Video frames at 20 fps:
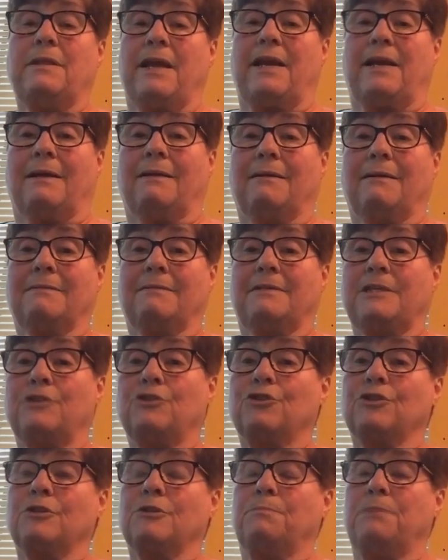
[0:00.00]
they
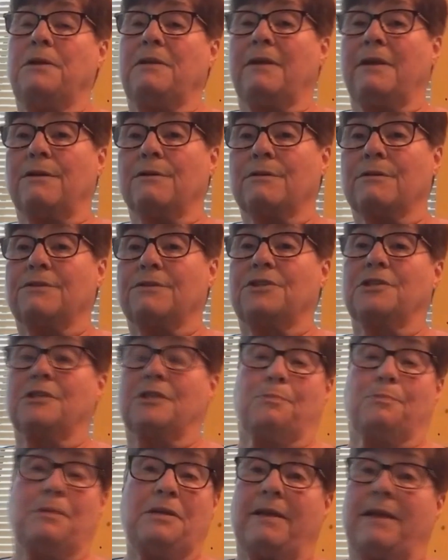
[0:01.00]
teachers, be they
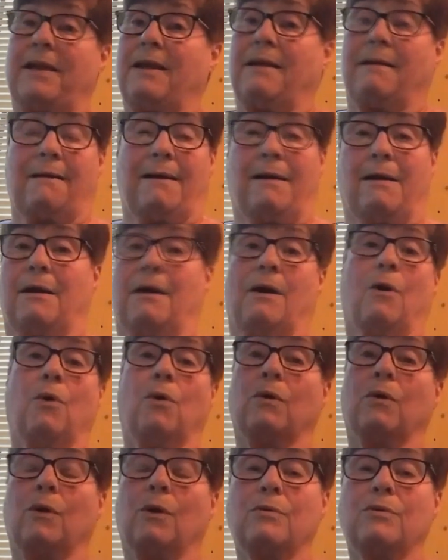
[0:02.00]
nurses, be they a
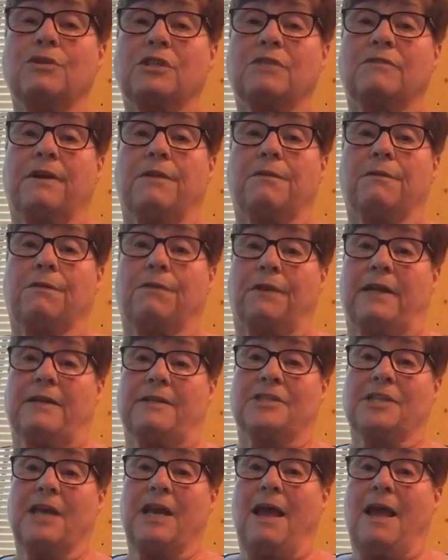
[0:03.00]
whole host of other
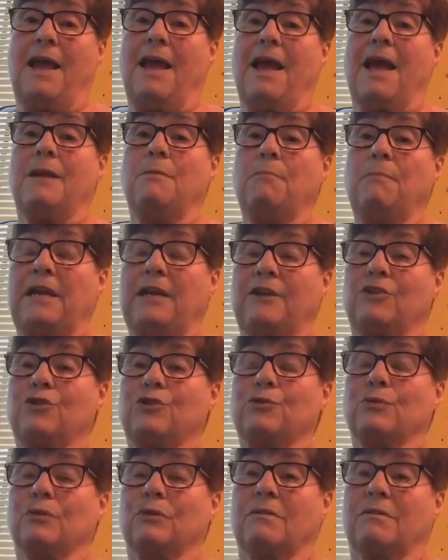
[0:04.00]
things, and make
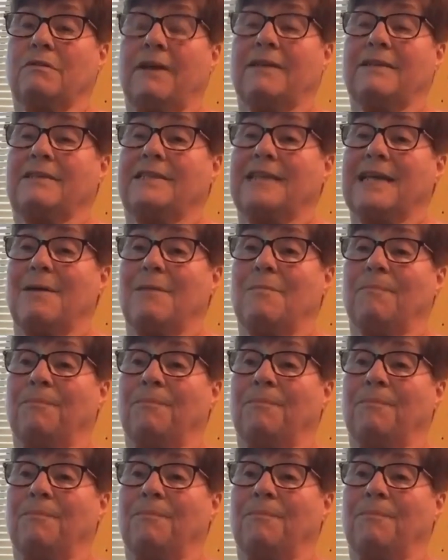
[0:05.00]
sure that